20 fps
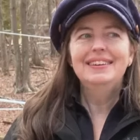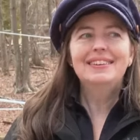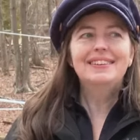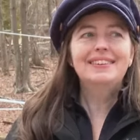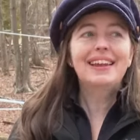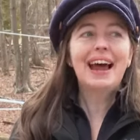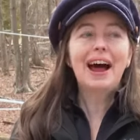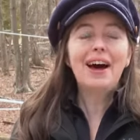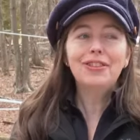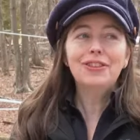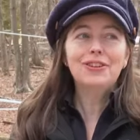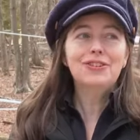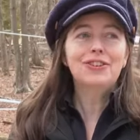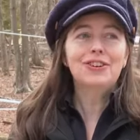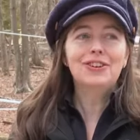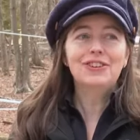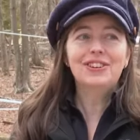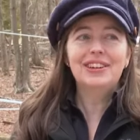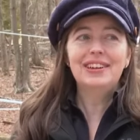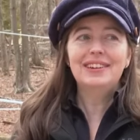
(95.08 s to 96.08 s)
South
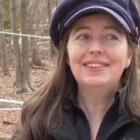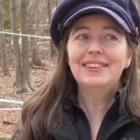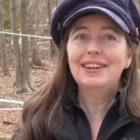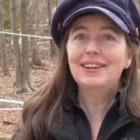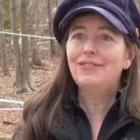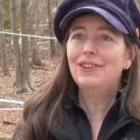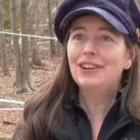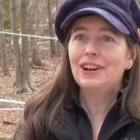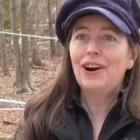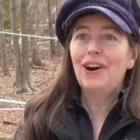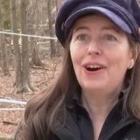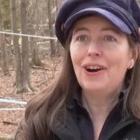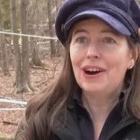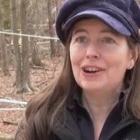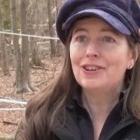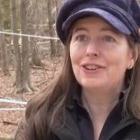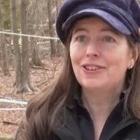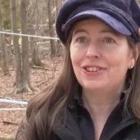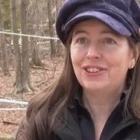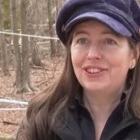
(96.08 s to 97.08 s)
Jersey is even a
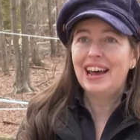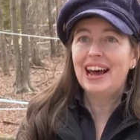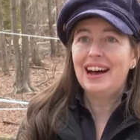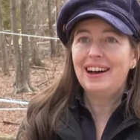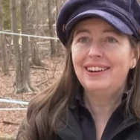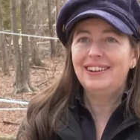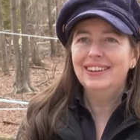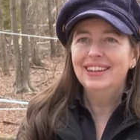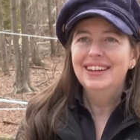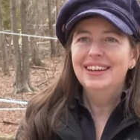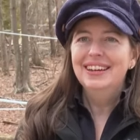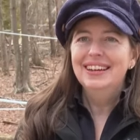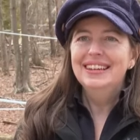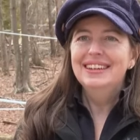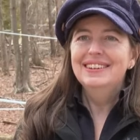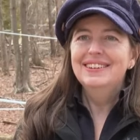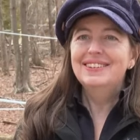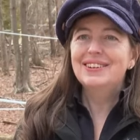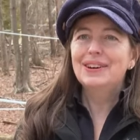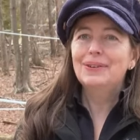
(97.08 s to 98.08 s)
harder sell.
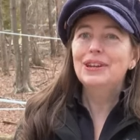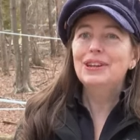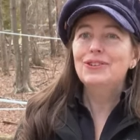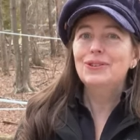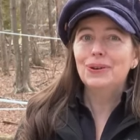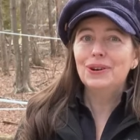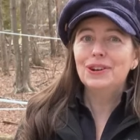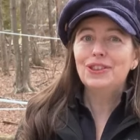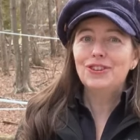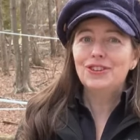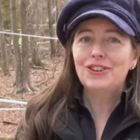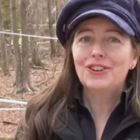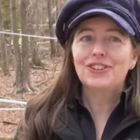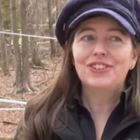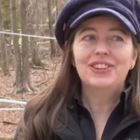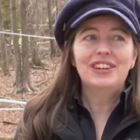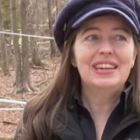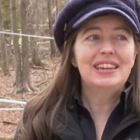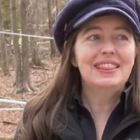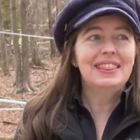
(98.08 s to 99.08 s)
So in North
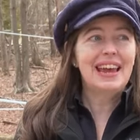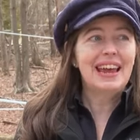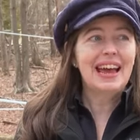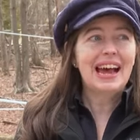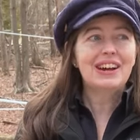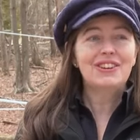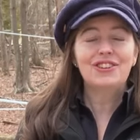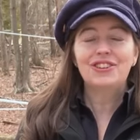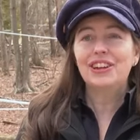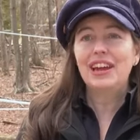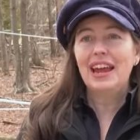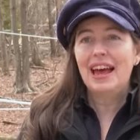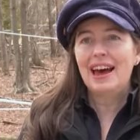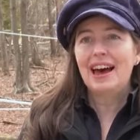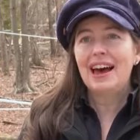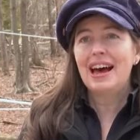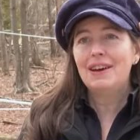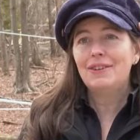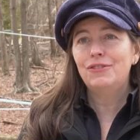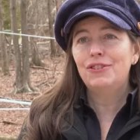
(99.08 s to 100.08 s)
Jersey, they actually
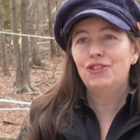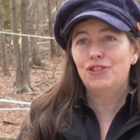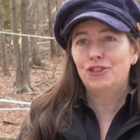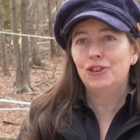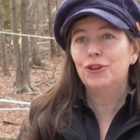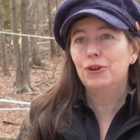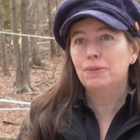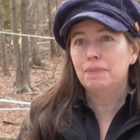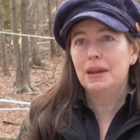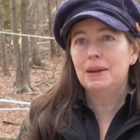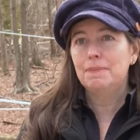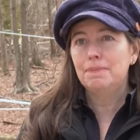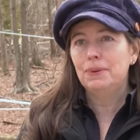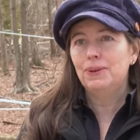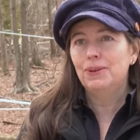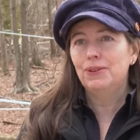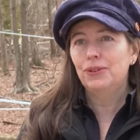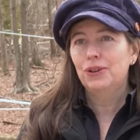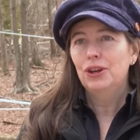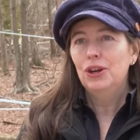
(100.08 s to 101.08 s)
have sugar
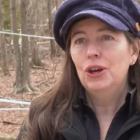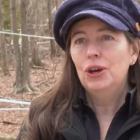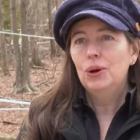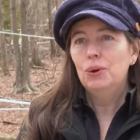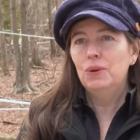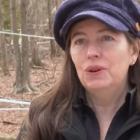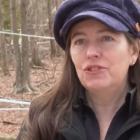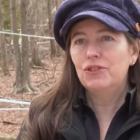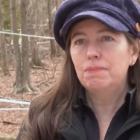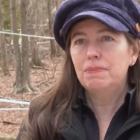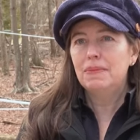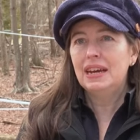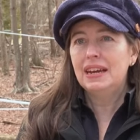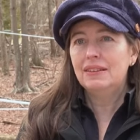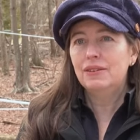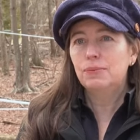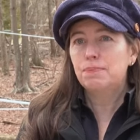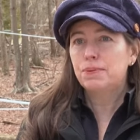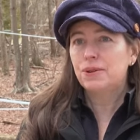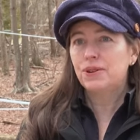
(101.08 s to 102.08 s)
maples, which
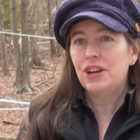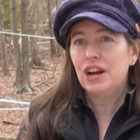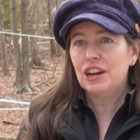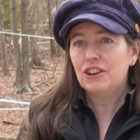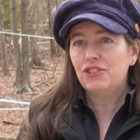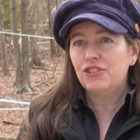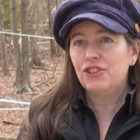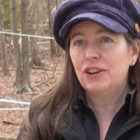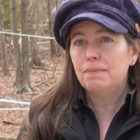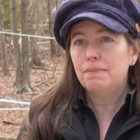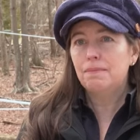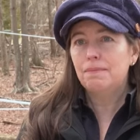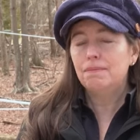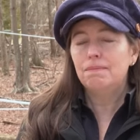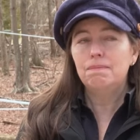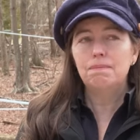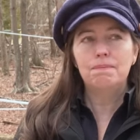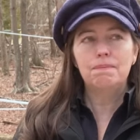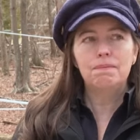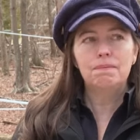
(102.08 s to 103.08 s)
makes production
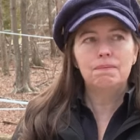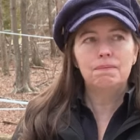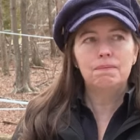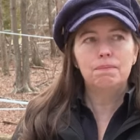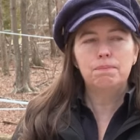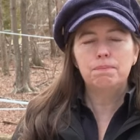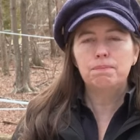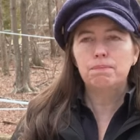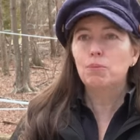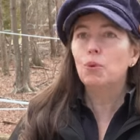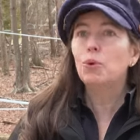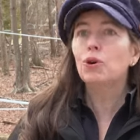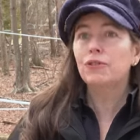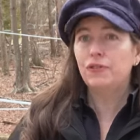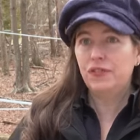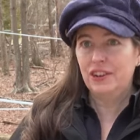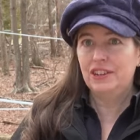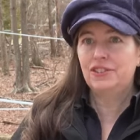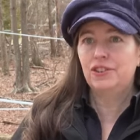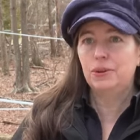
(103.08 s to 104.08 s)
more
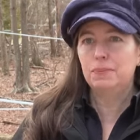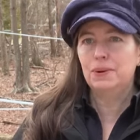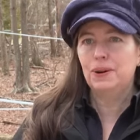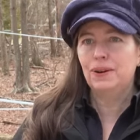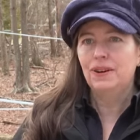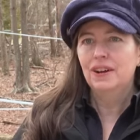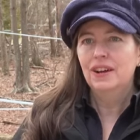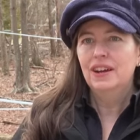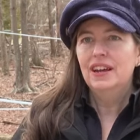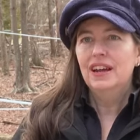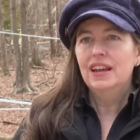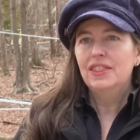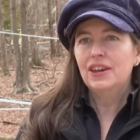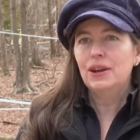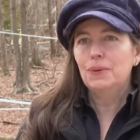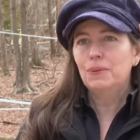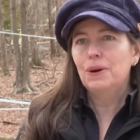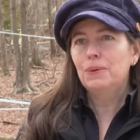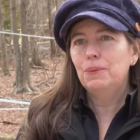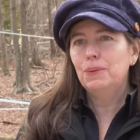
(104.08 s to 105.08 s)
feasible
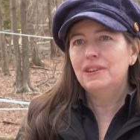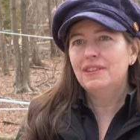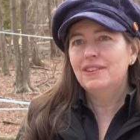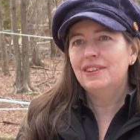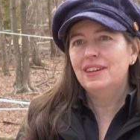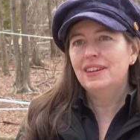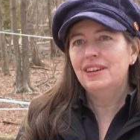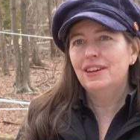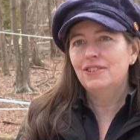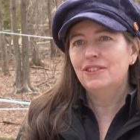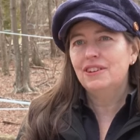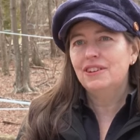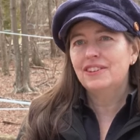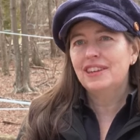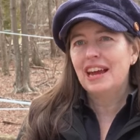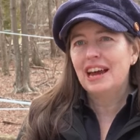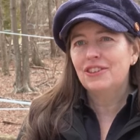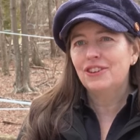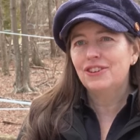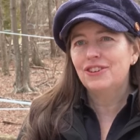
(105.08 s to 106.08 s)
than what we see here in
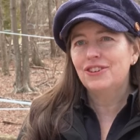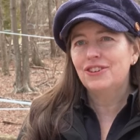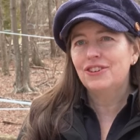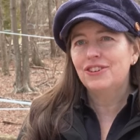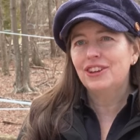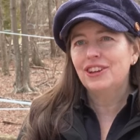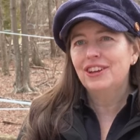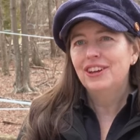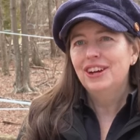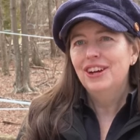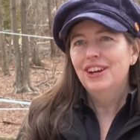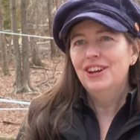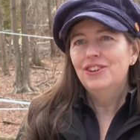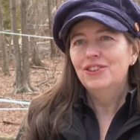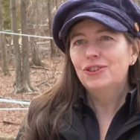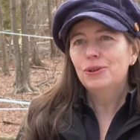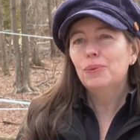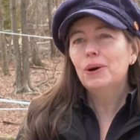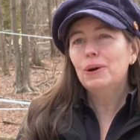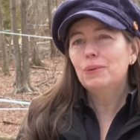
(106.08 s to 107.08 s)
South Jersey.
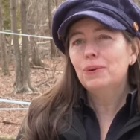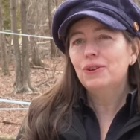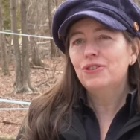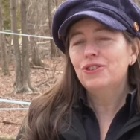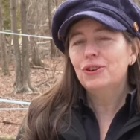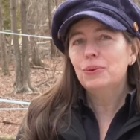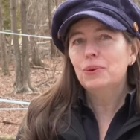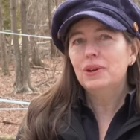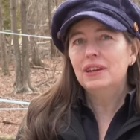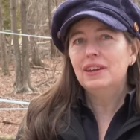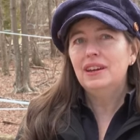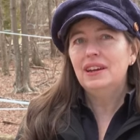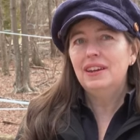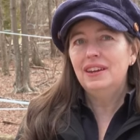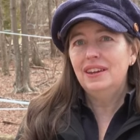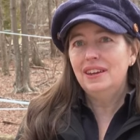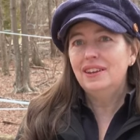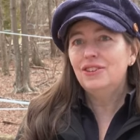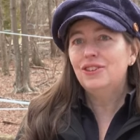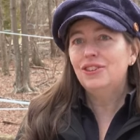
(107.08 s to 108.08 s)
So what we're doing
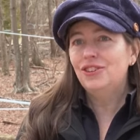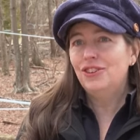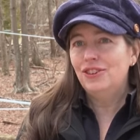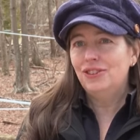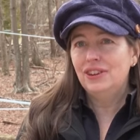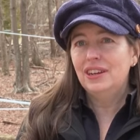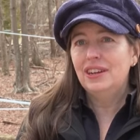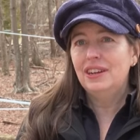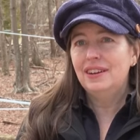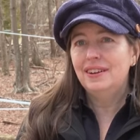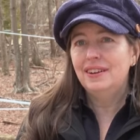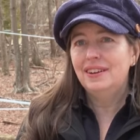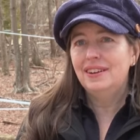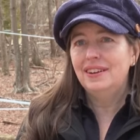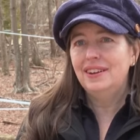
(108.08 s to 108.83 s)
is unique.